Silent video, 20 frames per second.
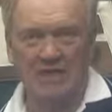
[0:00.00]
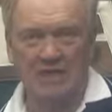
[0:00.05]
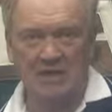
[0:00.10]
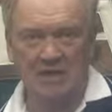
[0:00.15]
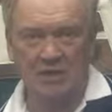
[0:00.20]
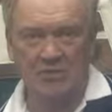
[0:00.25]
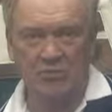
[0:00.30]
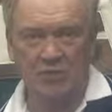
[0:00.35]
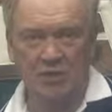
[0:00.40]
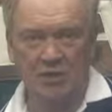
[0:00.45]

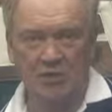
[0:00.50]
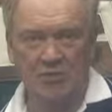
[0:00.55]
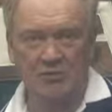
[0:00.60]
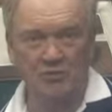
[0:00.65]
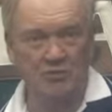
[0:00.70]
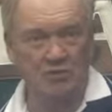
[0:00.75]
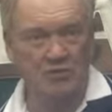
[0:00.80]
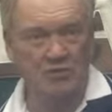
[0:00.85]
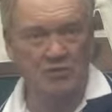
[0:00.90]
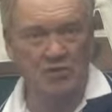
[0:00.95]
Anyone
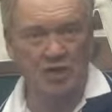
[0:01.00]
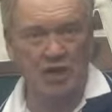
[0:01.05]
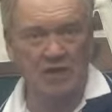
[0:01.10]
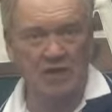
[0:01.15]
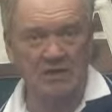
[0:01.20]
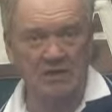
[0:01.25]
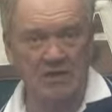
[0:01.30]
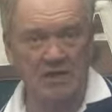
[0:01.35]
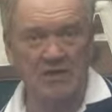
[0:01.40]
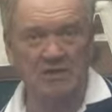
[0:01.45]
who has
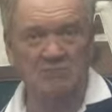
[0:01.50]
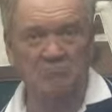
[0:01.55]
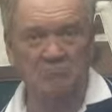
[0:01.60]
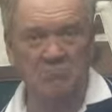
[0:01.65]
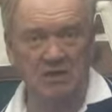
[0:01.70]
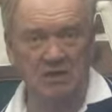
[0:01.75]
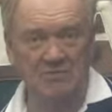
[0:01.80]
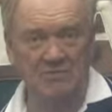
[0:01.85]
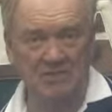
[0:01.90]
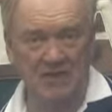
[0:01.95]
not yet
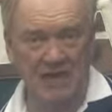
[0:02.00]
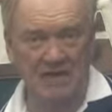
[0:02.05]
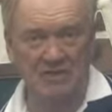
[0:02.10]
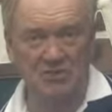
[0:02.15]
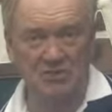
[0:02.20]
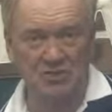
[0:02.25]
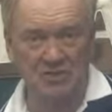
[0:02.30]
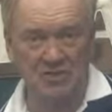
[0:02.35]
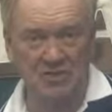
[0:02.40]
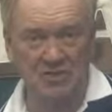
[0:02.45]
been
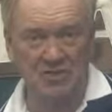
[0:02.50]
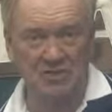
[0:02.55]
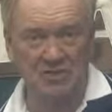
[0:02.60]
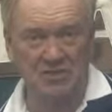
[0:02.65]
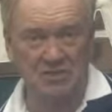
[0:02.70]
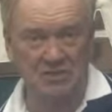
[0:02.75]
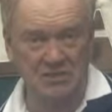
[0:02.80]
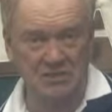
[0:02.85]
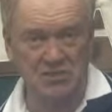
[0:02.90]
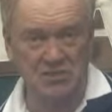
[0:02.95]

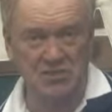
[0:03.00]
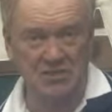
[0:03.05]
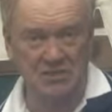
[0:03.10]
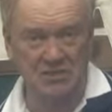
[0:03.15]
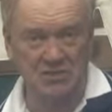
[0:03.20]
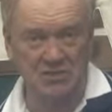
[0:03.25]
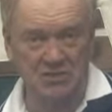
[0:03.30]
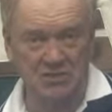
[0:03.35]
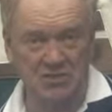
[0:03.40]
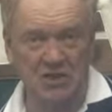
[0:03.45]
vaccinated this
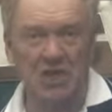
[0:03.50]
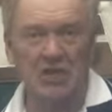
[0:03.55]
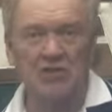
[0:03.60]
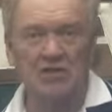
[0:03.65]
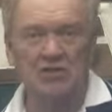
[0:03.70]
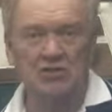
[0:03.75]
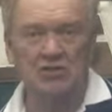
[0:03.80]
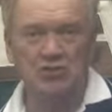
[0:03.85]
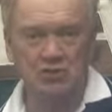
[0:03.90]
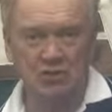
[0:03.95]
season
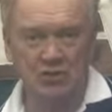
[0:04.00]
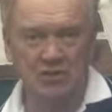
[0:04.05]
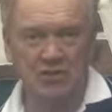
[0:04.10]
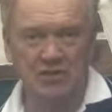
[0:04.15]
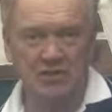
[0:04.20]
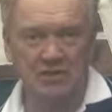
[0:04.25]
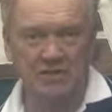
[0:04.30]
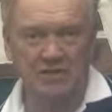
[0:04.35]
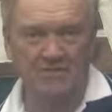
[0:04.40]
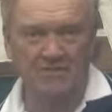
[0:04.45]

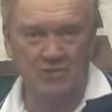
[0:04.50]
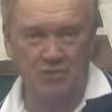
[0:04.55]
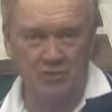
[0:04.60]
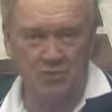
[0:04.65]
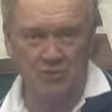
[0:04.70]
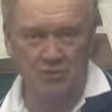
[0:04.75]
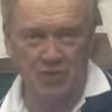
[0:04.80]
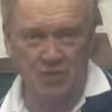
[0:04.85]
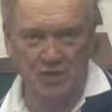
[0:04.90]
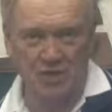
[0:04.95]
should get a
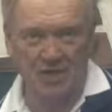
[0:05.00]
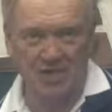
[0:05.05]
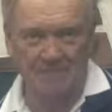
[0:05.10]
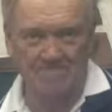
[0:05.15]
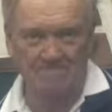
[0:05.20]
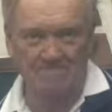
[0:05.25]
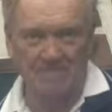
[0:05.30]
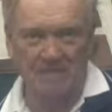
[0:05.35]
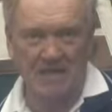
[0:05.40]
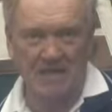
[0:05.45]
flu shot.